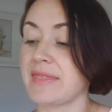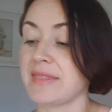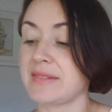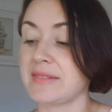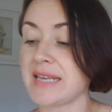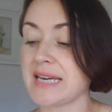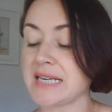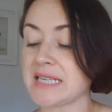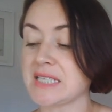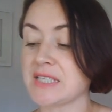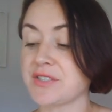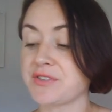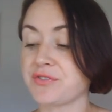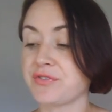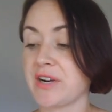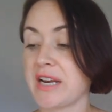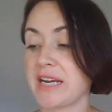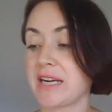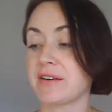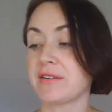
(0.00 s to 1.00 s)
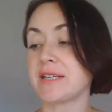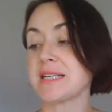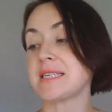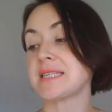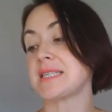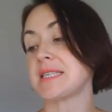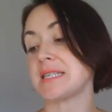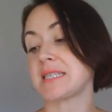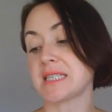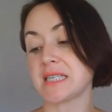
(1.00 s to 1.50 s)
Next
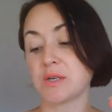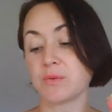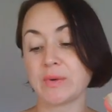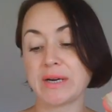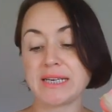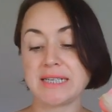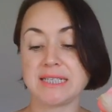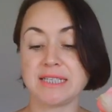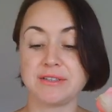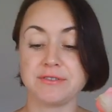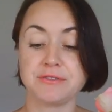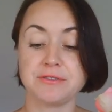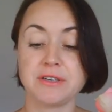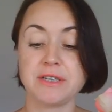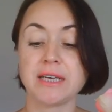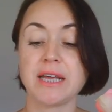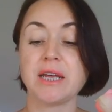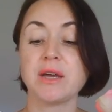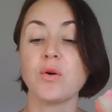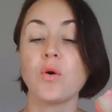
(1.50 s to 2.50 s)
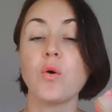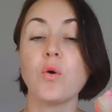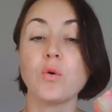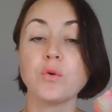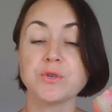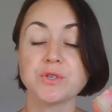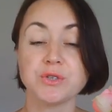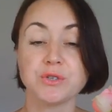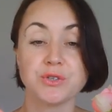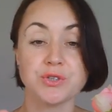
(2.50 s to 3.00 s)
fragrance is quite different. I
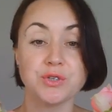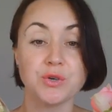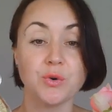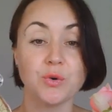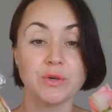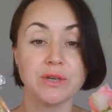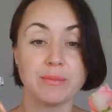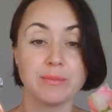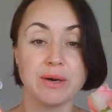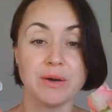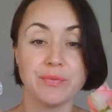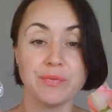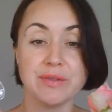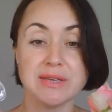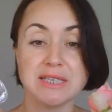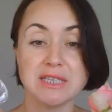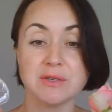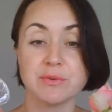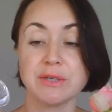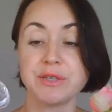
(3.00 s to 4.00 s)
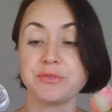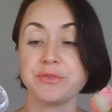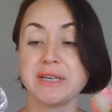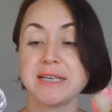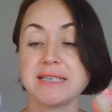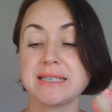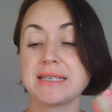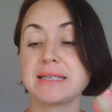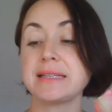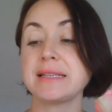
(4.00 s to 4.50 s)
also talked about this one
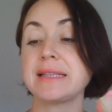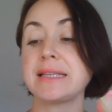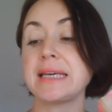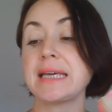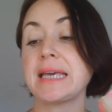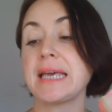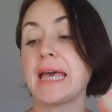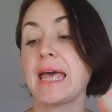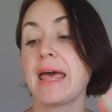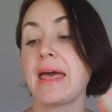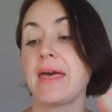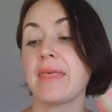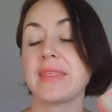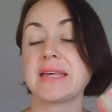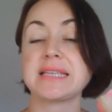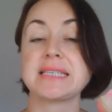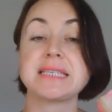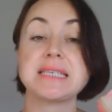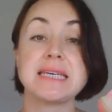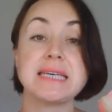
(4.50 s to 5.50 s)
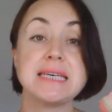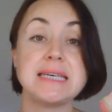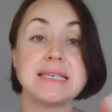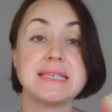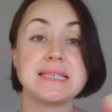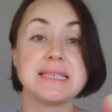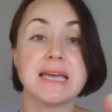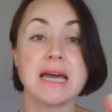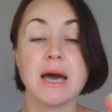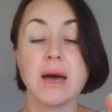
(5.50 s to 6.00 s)
recently. That's
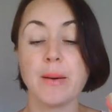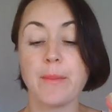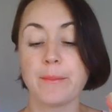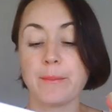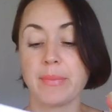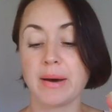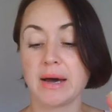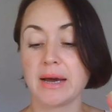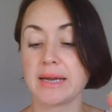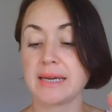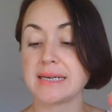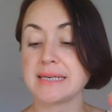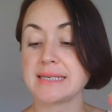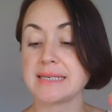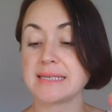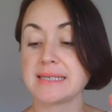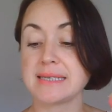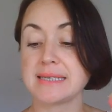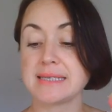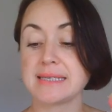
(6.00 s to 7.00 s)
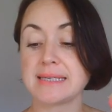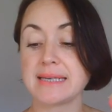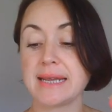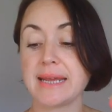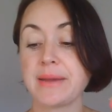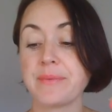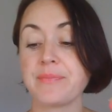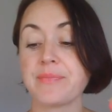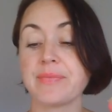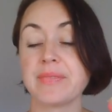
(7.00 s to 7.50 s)
Izia by
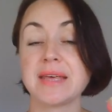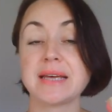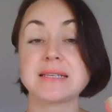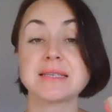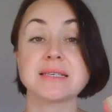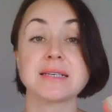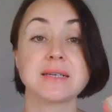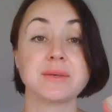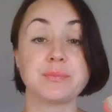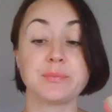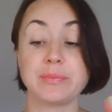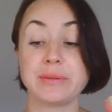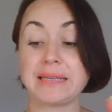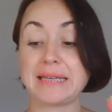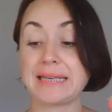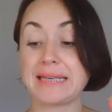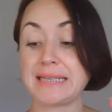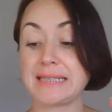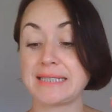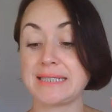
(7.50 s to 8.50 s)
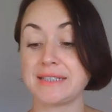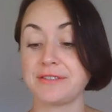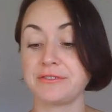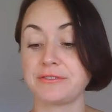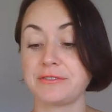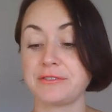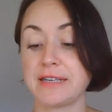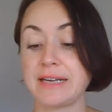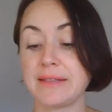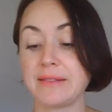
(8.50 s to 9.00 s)
Sysley. That's completely
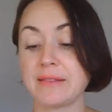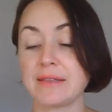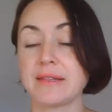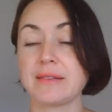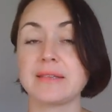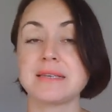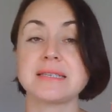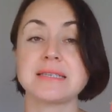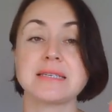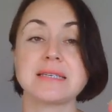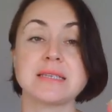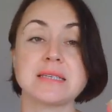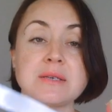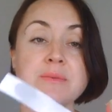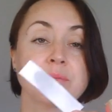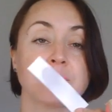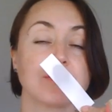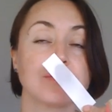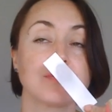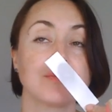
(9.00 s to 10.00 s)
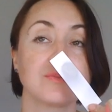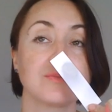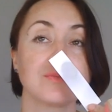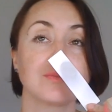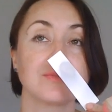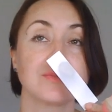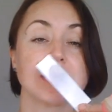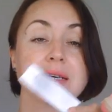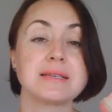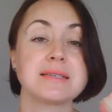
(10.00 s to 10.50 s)
different. This is
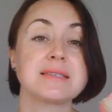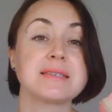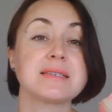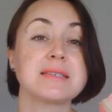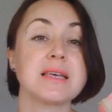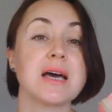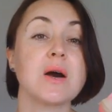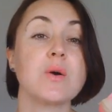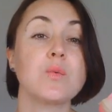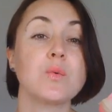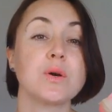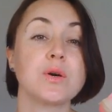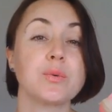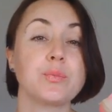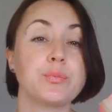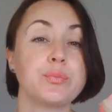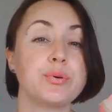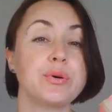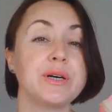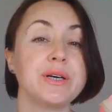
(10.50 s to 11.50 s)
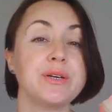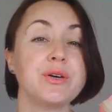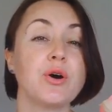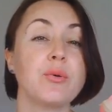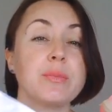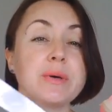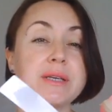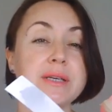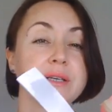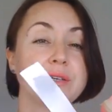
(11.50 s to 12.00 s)
sour
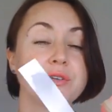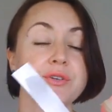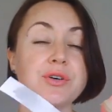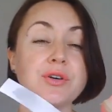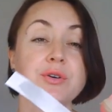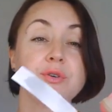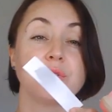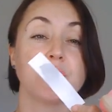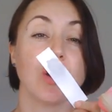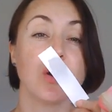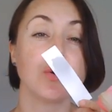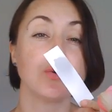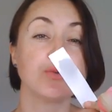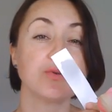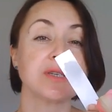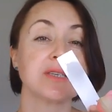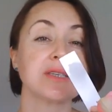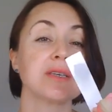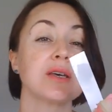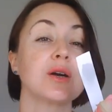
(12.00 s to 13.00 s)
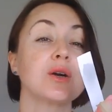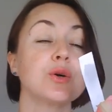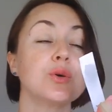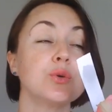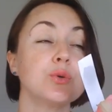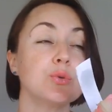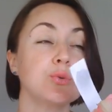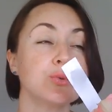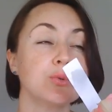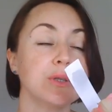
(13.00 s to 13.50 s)
predominant rose,
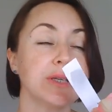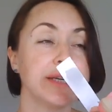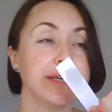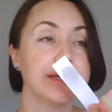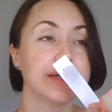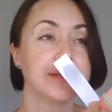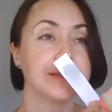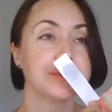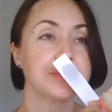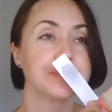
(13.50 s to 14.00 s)
cooling,